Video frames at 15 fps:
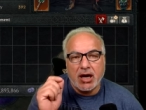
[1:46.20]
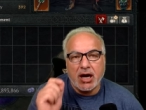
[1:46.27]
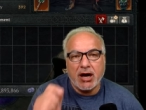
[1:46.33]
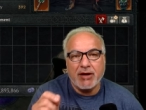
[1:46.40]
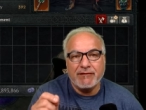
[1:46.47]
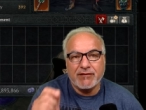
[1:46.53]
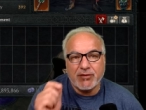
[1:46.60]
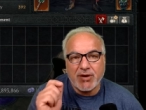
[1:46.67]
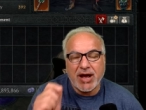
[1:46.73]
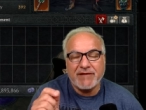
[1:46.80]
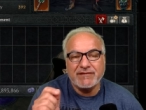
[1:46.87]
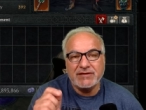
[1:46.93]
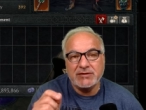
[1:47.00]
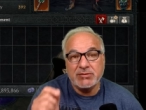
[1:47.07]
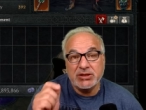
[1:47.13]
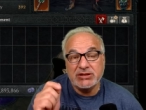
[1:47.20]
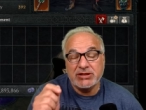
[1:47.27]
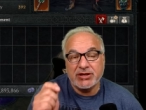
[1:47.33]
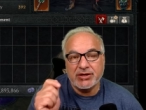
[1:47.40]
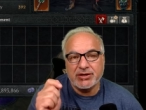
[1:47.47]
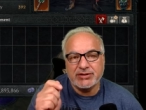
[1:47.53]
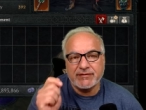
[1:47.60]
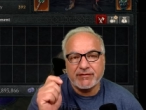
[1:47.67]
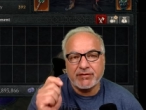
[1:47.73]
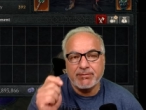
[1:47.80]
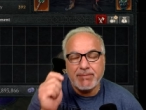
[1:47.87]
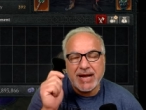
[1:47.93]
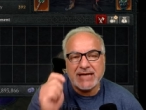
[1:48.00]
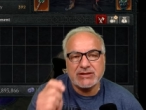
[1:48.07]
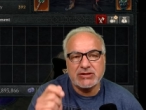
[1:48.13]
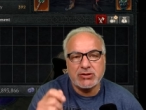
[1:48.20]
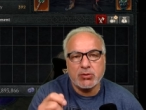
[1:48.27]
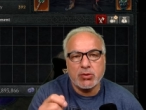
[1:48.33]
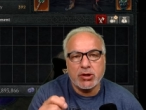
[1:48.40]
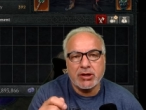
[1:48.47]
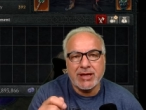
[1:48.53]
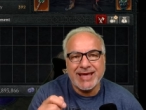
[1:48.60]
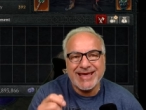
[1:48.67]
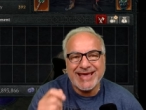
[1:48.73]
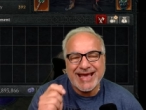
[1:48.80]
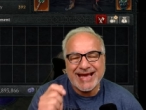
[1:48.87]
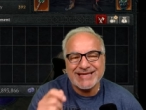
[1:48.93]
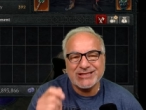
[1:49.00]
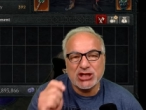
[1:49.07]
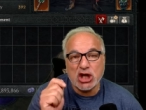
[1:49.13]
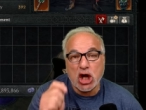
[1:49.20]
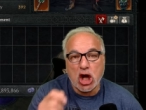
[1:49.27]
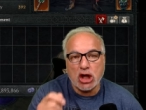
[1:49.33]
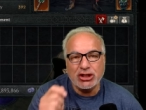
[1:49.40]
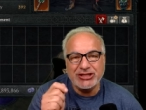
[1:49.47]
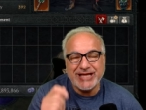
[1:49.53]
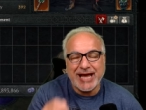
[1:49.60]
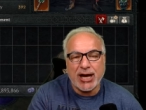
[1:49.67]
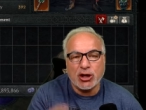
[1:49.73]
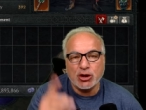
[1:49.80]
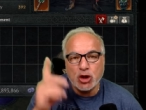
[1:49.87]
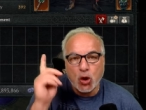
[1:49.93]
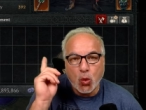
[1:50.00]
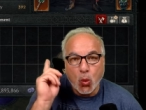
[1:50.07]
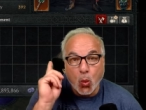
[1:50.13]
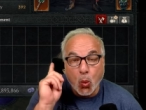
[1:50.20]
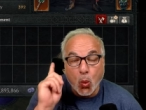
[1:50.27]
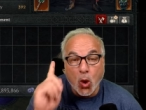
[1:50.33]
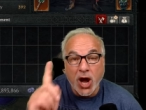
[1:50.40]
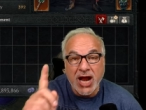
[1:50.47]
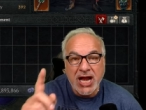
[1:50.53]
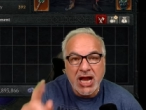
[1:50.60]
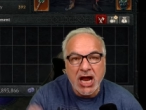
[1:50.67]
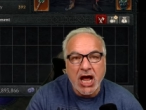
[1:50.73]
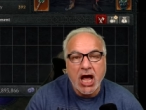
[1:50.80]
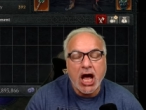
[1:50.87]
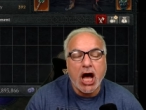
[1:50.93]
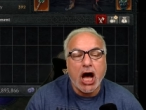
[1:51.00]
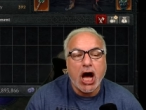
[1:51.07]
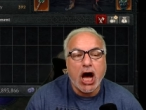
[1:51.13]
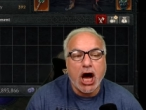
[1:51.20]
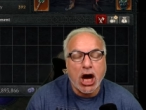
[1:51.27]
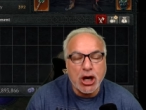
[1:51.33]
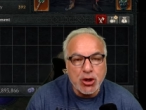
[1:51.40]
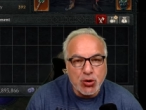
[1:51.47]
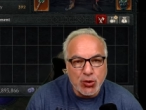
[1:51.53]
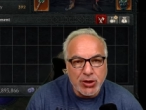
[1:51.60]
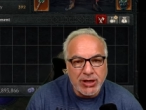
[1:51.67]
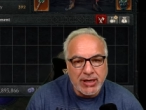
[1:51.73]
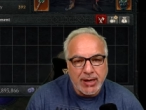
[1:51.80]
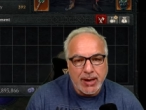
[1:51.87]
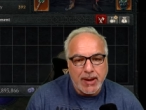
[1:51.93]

of crafting materials for masterworking has gone down 100